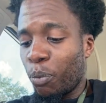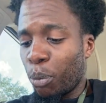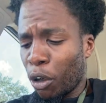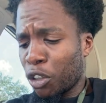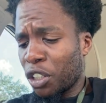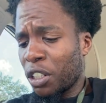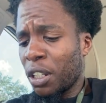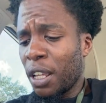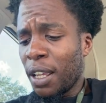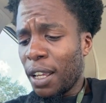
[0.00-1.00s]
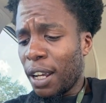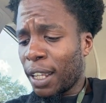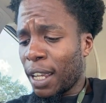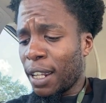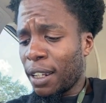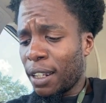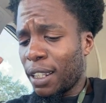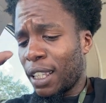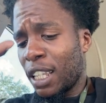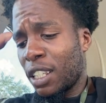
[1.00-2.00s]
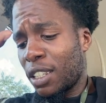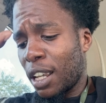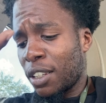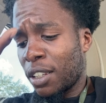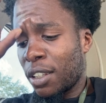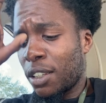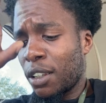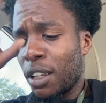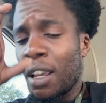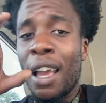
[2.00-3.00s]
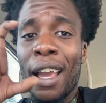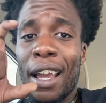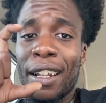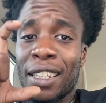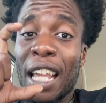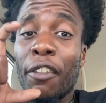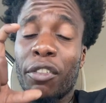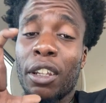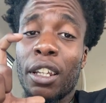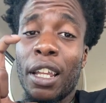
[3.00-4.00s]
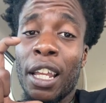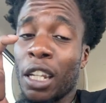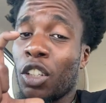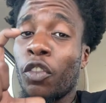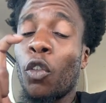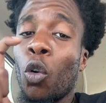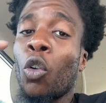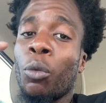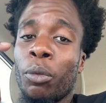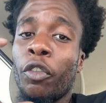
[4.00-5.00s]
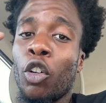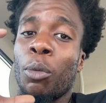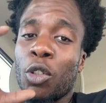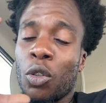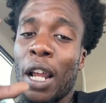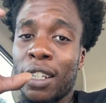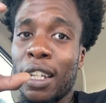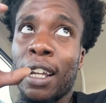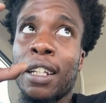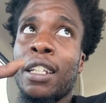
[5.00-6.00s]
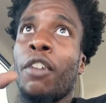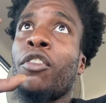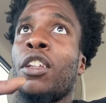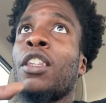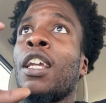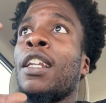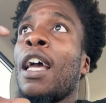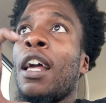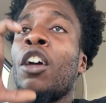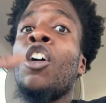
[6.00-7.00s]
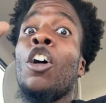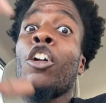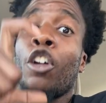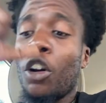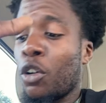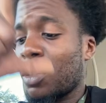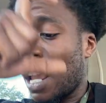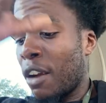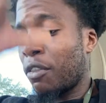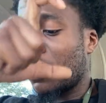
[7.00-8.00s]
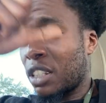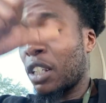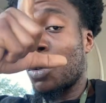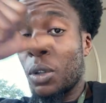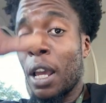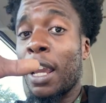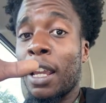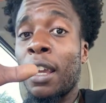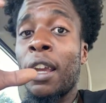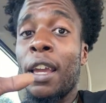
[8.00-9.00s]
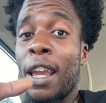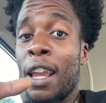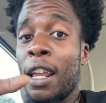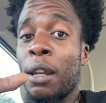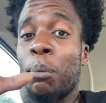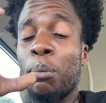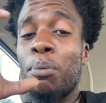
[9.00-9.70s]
person. Again, he says it's definite in its form, feel me? So that's a definite thing that occurs every single day, and